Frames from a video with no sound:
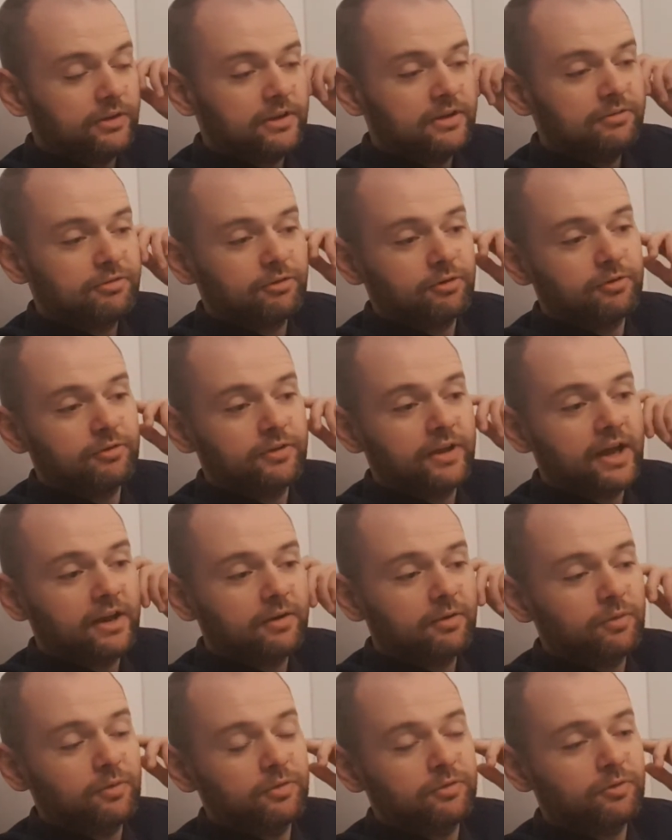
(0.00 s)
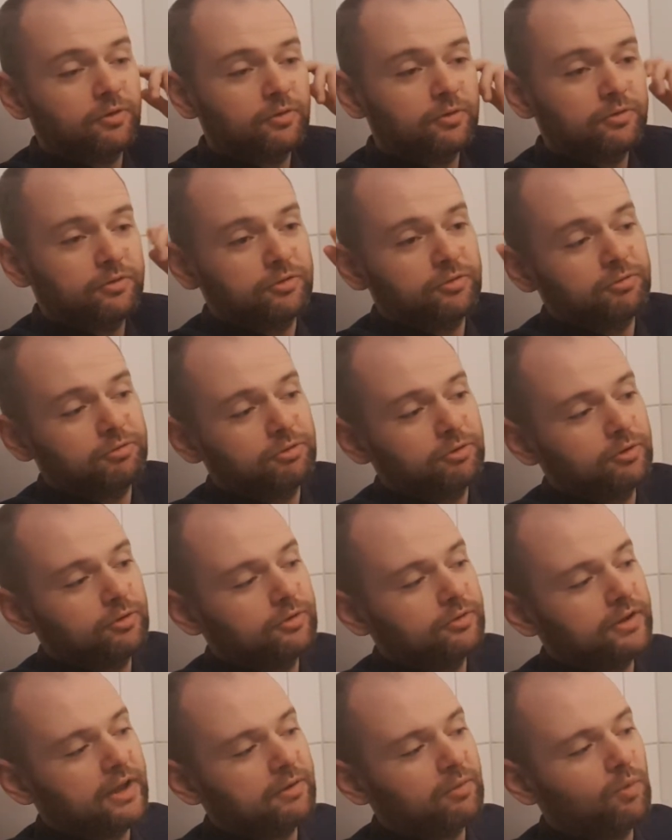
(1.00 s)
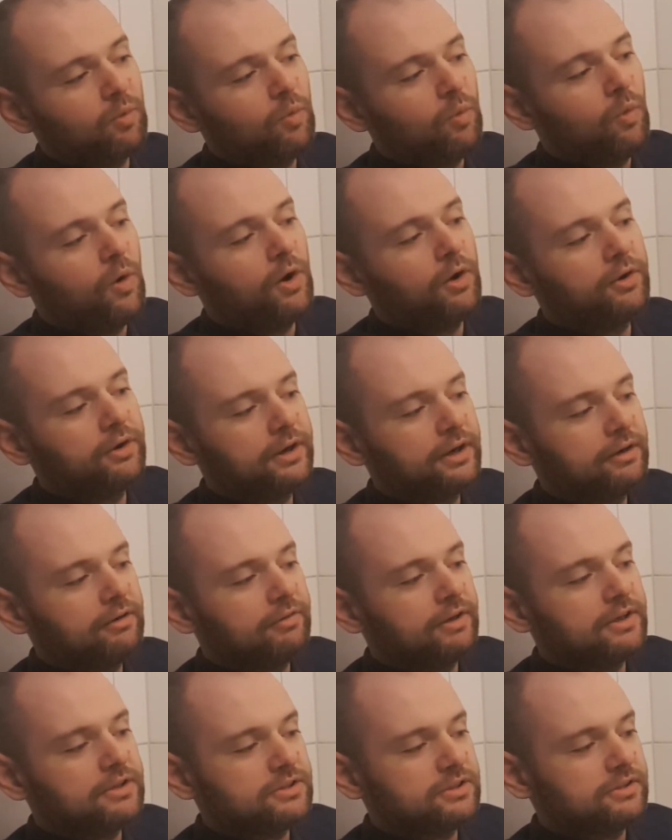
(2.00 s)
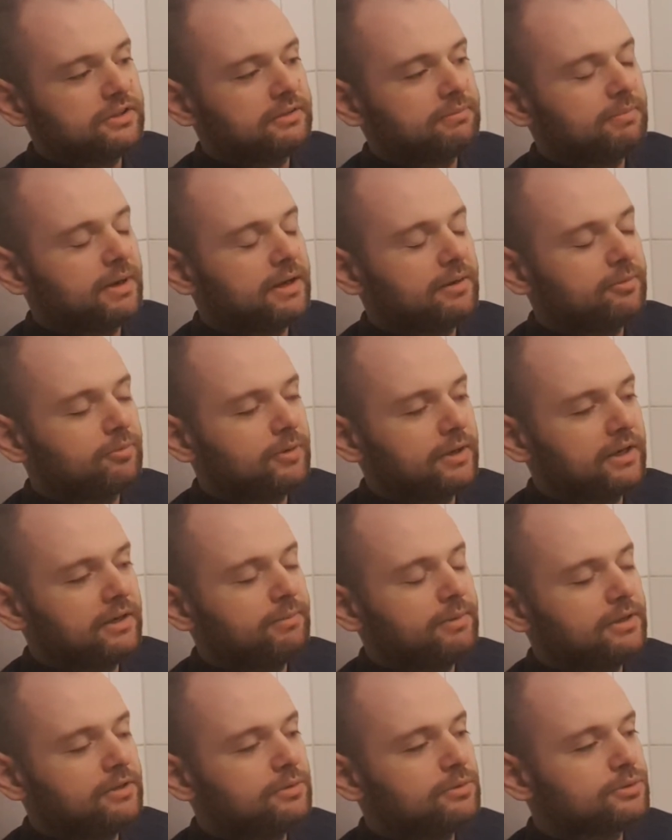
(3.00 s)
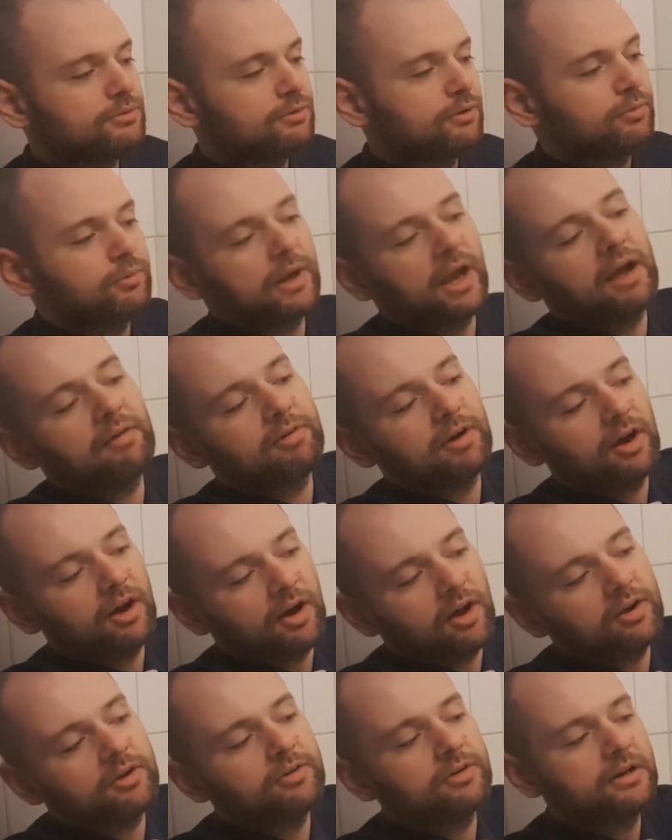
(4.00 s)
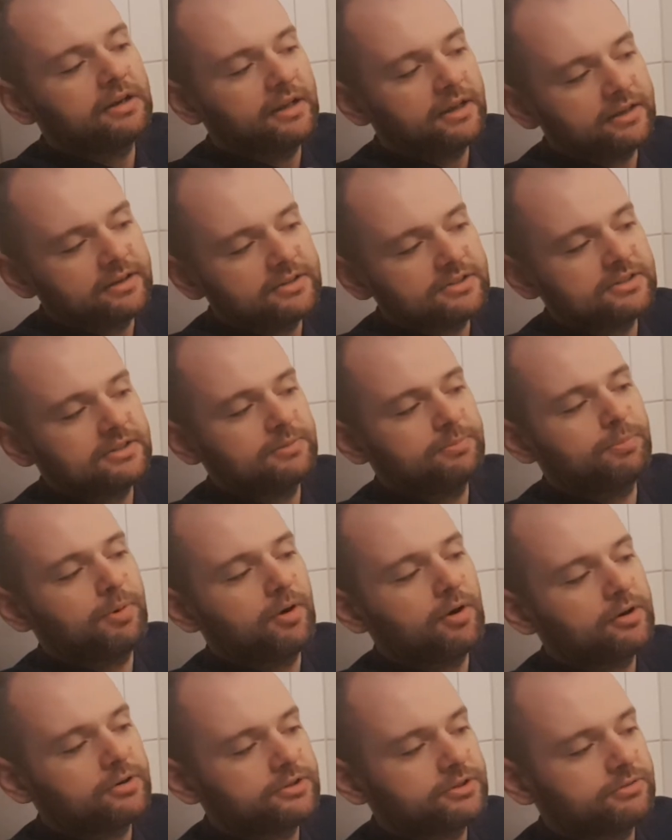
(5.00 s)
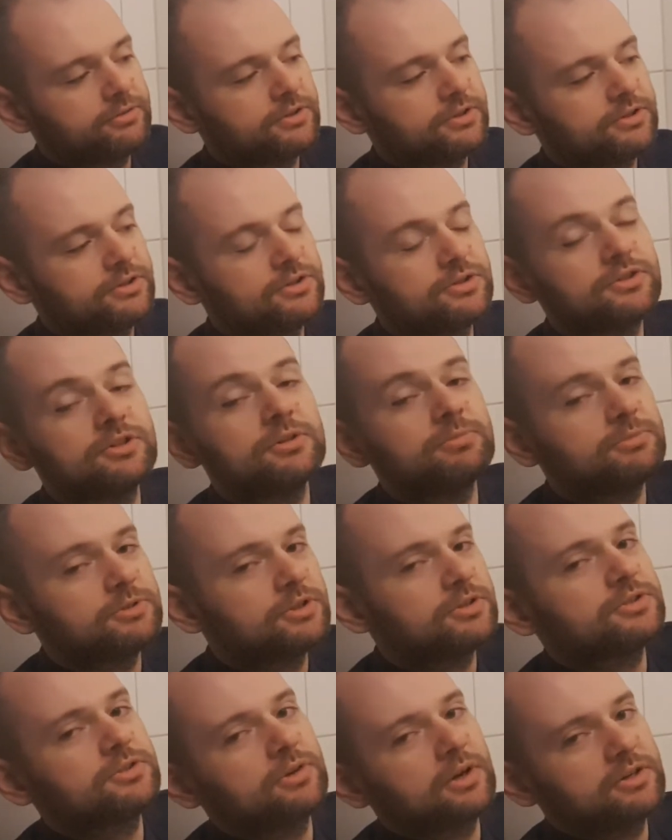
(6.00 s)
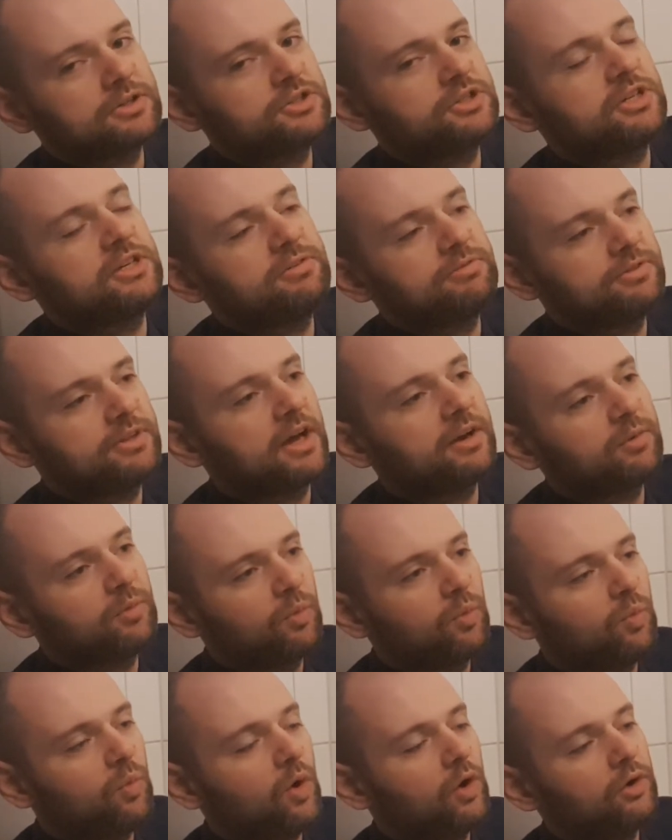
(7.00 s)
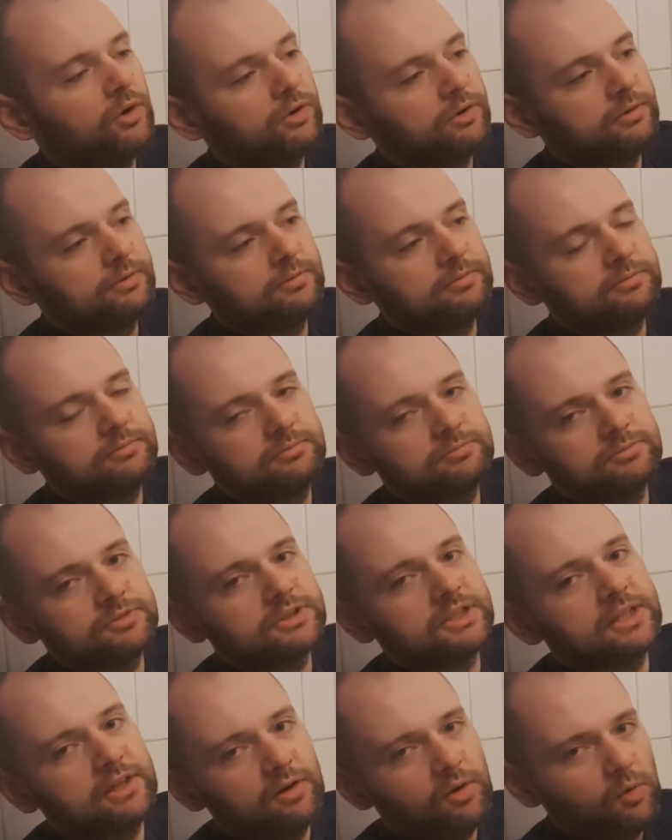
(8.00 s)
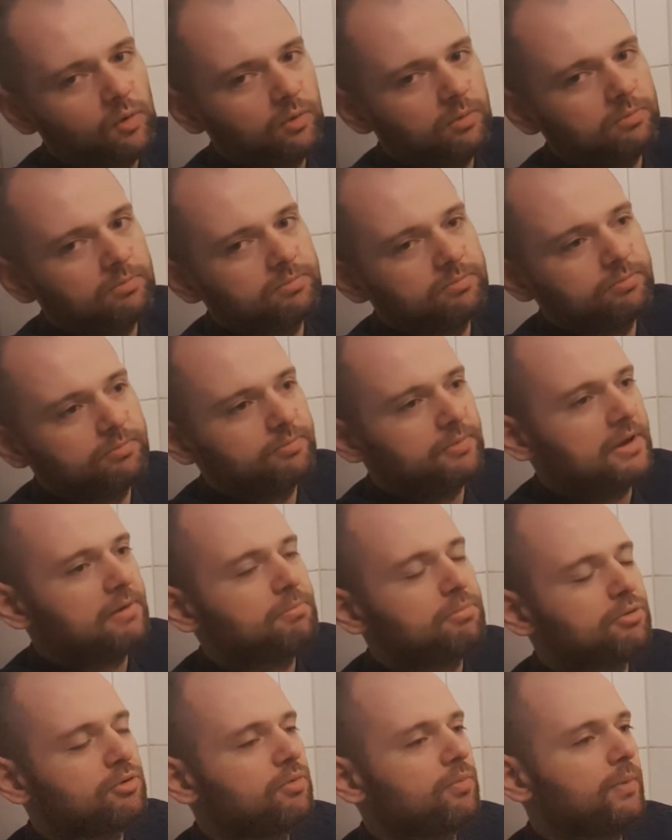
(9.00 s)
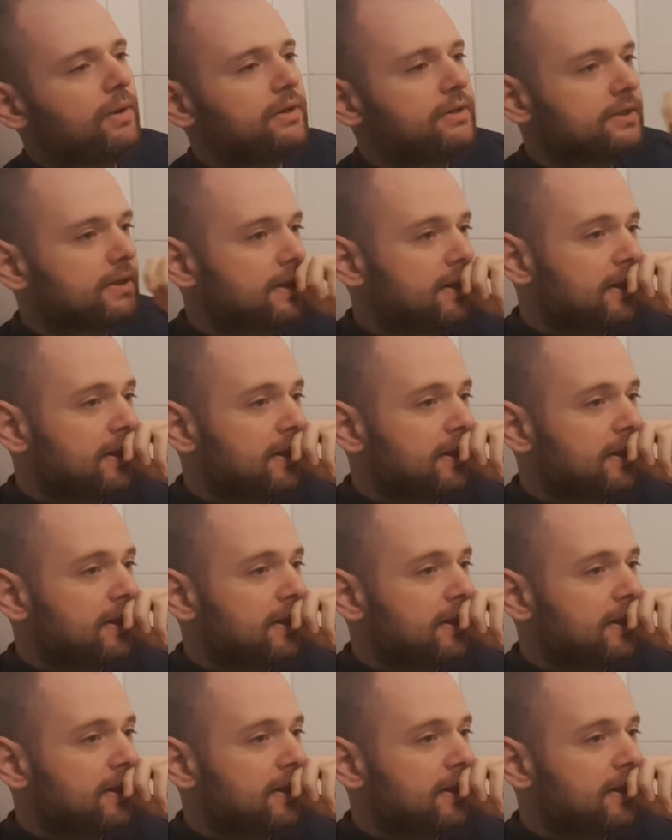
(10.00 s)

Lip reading: for that one innovation that might really be useful, we have 100 legacy parts of the system just to achieve that one single improvement.